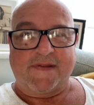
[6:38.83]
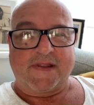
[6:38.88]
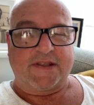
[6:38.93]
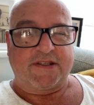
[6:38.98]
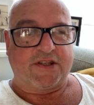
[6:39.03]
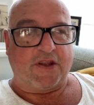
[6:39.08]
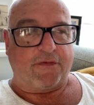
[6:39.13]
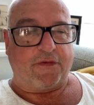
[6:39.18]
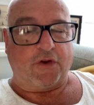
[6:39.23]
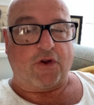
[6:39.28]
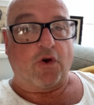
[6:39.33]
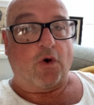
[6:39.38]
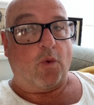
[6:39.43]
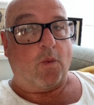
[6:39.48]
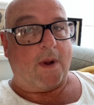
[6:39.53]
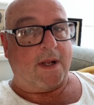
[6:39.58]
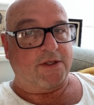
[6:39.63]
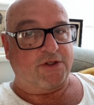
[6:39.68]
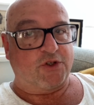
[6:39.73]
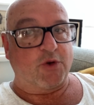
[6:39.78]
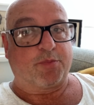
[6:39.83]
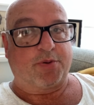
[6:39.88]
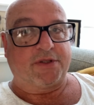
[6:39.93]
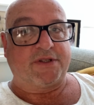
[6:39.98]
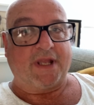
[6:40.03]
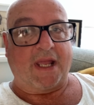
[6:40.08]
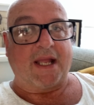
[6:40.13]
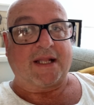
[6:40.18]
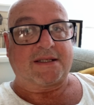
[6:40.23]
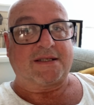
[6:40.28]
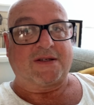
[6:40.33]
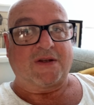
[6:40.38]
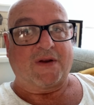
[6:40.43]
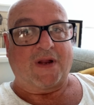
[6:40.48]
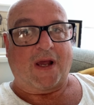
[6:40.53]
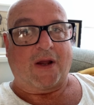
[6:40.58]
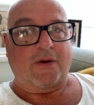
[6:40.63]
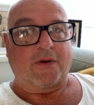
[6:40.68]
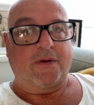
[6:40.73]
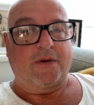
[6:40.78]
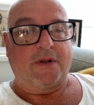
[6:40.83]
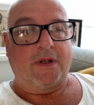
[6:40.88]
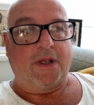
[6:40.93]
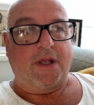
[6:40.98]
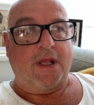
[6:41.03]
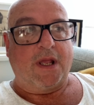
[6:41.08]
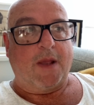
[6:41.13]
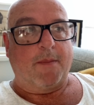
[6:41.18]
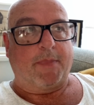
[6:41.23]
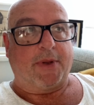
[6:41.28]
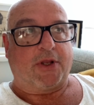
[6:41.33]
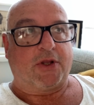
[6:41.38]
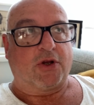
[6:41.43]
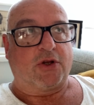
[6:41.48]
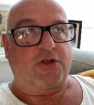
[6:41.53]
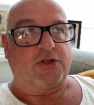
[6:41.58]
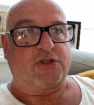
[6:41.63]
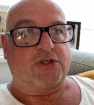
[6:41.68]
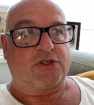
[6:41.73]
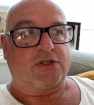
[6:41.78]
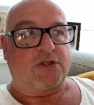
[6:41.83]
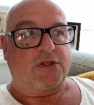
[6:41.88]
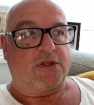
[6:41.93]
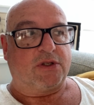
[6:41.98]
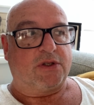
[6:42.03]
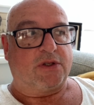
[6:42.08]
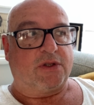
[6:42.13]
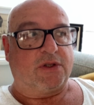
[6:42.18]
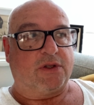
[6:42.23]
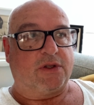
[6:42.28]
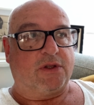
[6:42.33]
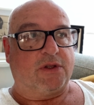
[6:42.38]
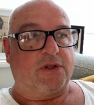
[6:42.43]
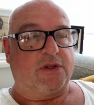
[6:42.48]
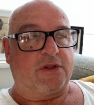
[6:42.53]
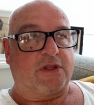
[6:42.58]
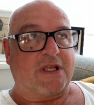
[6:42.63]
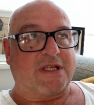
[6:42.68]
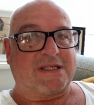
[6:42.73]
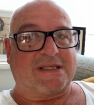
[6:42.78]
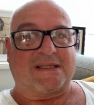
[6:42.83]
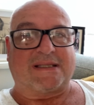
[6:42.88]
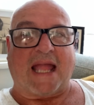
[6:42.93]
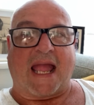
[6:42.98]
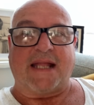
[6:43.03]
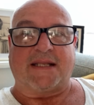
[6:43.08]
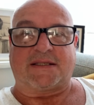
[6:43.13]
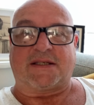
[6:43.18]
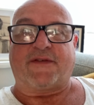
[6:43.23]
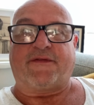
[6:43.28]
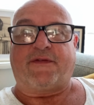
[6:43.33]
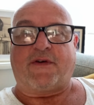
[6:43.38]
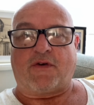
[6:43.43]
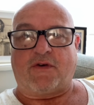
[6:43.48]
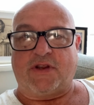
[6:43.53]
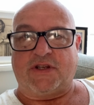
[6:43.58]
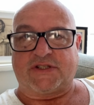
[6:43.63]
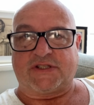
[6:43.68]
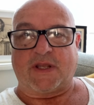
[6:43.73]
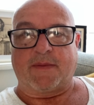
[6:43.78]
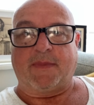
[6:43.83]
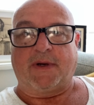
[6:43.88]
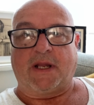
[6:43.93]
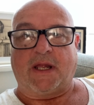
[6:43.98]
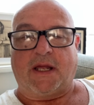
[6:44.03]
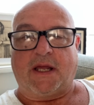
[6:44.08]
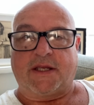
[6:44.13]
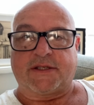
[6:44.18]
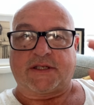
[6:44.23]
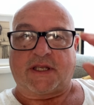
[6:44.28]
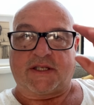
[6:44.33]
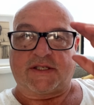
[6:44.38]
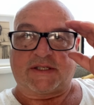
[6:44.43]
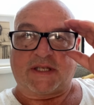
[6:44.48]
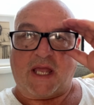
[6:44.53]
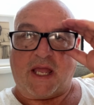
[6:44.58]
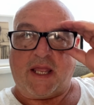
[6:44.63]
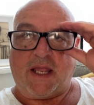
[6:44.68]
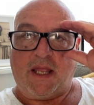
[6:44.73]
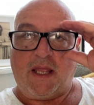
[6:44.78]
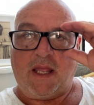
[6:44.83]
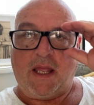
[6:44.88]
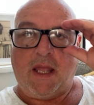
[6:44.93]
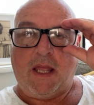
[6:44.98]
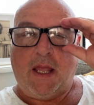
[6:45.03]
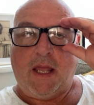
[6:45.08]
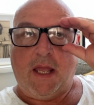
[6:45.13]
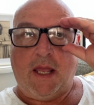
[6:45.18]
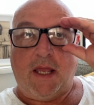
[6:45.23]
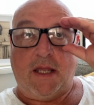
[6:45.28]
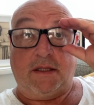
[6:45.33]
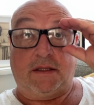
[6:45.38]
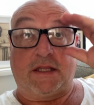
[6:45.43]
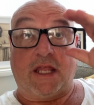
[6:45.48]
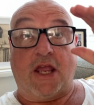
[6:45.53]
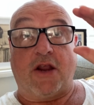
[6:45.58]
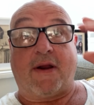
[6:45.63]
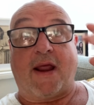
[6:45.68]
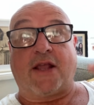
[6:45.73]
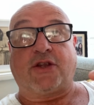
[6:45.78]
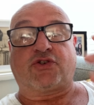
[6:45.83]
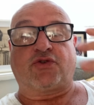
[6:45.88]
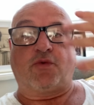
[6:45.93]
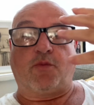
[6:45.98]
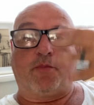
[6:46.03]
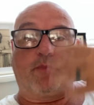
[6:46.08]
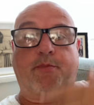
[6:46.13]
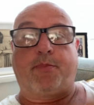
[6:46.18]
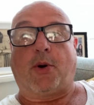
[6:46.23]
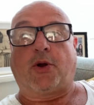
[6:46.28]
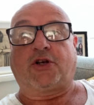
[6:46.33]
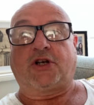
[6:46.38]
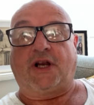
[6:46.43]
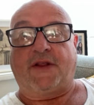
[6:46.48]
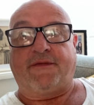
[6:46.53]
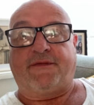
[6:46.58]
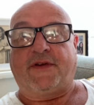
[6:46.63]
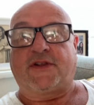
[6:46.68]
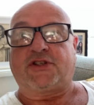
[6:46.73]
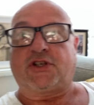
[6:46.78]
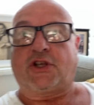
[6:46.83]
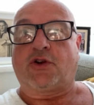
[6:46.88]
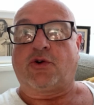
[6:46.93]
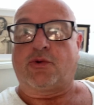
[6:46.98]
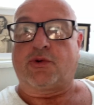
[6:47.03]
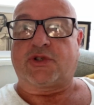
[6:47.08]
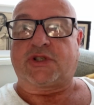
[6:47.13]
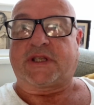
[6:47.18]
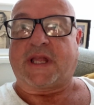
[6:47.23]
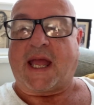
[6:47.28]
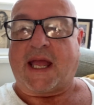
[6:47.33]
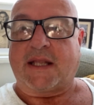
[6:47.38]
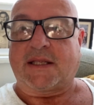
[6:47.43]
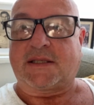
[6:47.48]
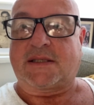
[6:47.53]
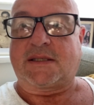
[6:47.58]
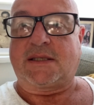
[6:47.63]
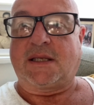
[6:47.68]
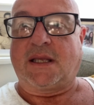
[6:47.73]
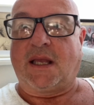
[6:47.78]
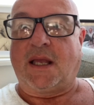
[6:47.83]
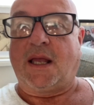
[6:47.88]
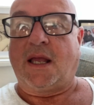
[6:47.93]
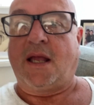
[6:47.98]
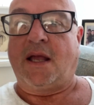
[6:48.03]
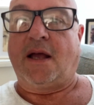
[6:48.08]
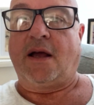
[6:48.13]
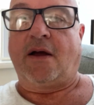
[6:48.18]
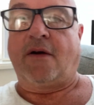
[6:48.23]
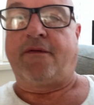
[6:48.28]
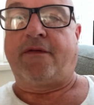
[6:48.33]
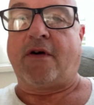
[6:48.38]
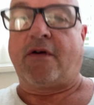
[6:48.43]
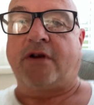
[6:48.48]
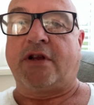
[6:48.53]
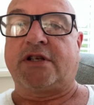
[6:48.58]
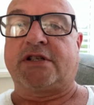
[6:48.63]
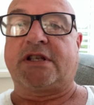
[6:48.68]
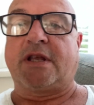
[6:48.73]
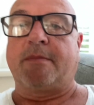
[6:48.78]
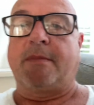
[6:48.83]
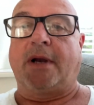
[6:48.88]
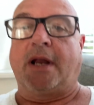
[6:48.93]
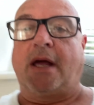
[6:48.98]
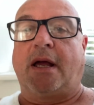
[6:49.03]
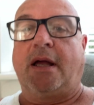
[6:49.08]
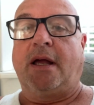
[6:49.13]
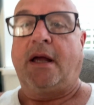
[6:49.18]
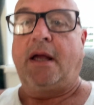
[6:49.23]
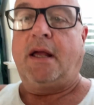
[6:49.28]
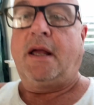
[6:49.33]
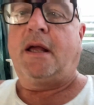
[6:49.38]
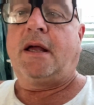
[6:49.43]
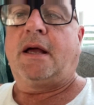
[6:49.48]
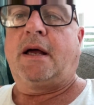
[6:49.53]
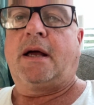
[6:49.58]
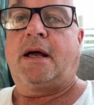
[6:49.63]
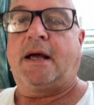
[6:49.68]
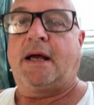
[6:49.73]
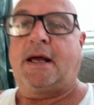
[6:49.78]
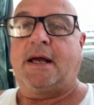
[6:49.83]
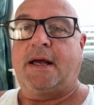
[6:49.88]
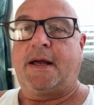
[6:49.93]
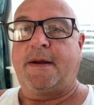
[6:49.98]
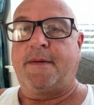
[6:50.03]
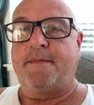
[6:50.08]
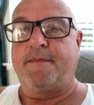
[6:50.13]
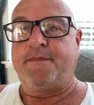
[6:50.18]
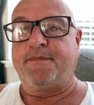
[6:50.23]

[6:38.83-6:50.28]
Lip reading: difficult one to predict, you know, because the stats are very similar, as I say. Their actual bodily physical stats are very similar. I